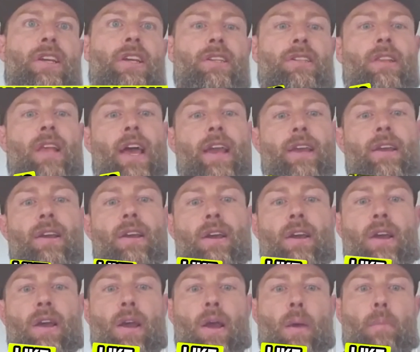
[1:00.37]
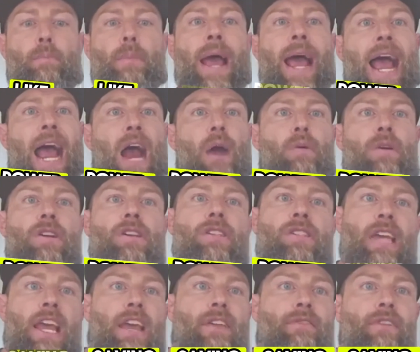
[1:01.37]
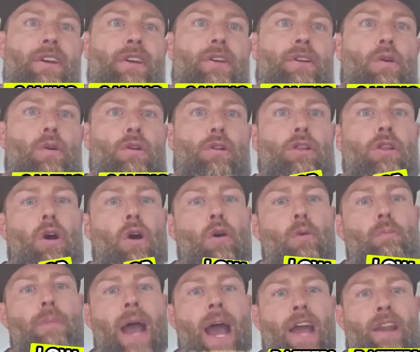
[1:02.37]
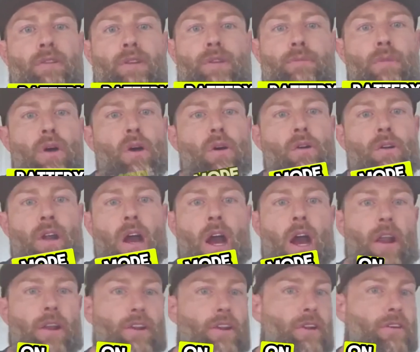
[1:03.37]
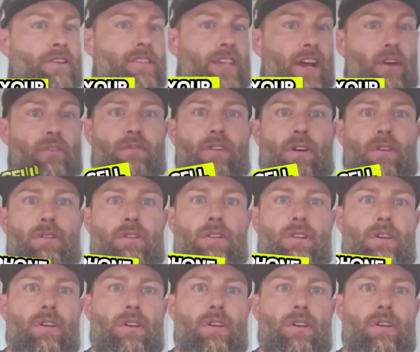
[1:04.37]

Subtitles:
is like power saving or low battery mode on your cell phone,